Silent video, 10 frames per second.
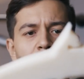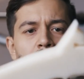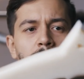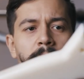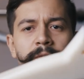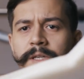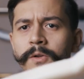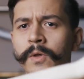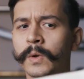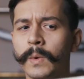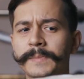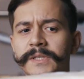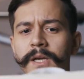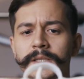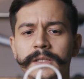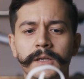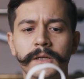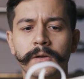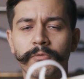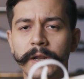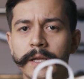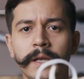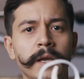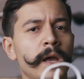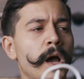I've seen it on their website already